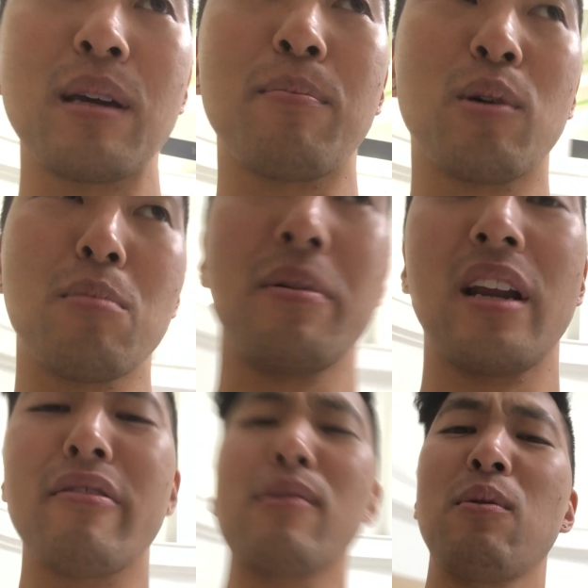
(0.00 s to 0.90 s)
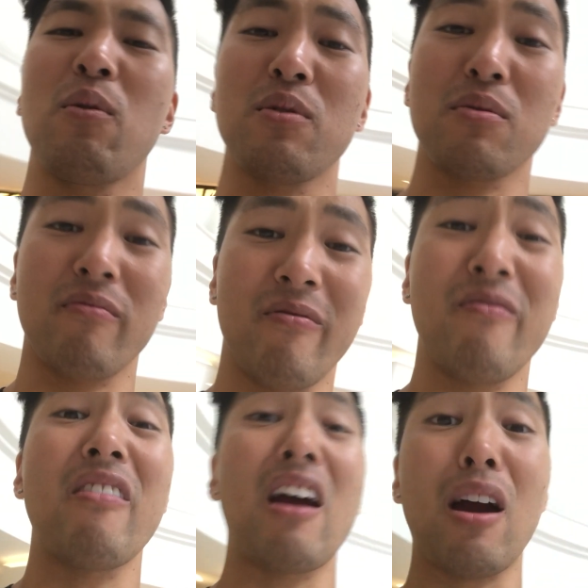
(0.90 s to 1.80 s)
people, but everyone was
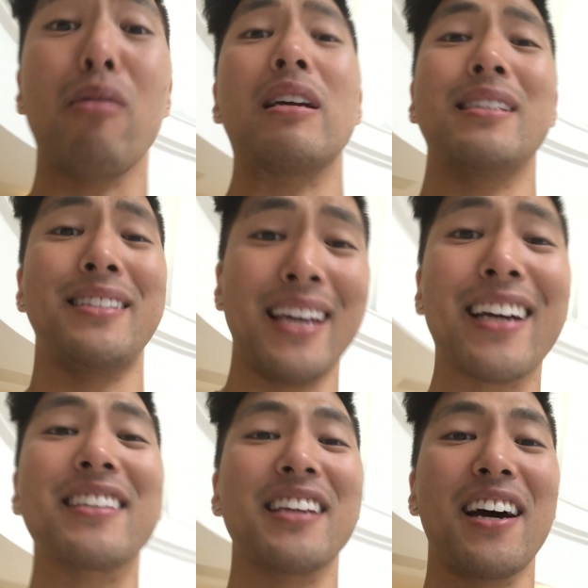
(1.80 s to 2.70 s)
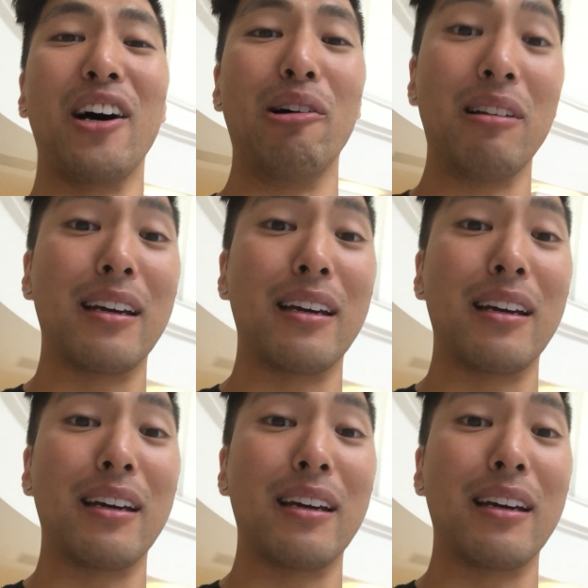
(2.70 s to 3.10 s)
very decked out.